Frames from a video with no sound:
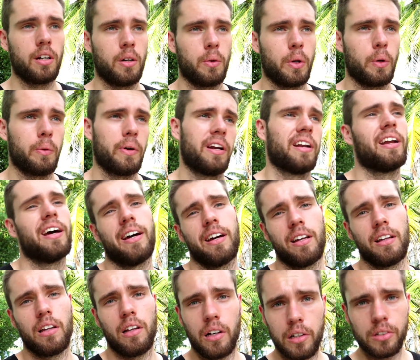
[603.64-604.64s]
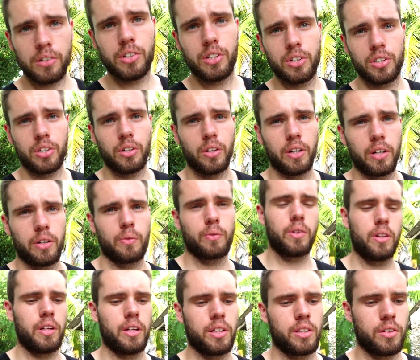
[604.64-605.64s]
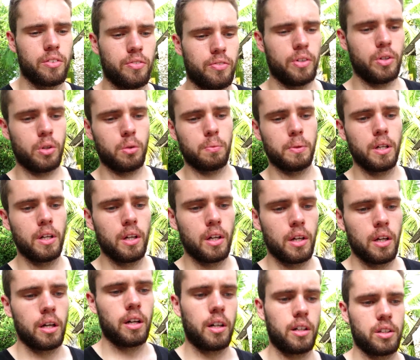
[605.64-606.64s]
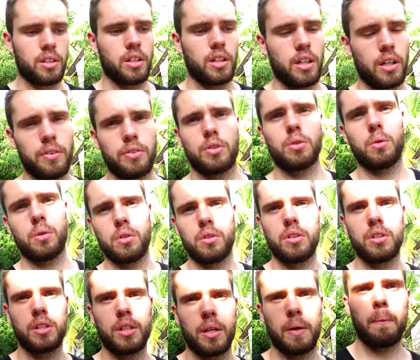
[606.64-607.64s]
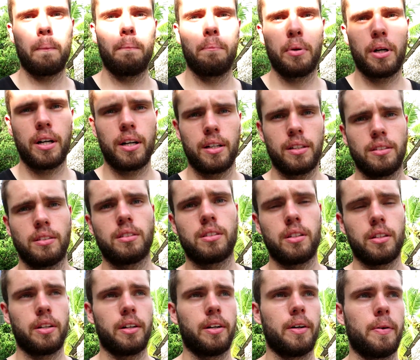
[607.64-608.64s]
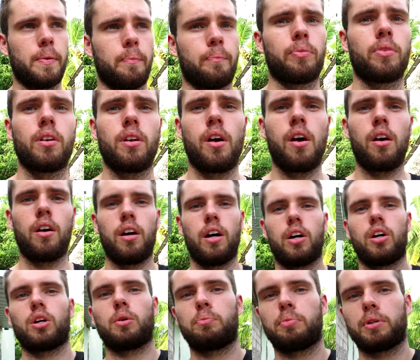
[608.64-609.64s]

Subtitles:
We went and had lunch, so I didn't really get to film us afterwards, but I got a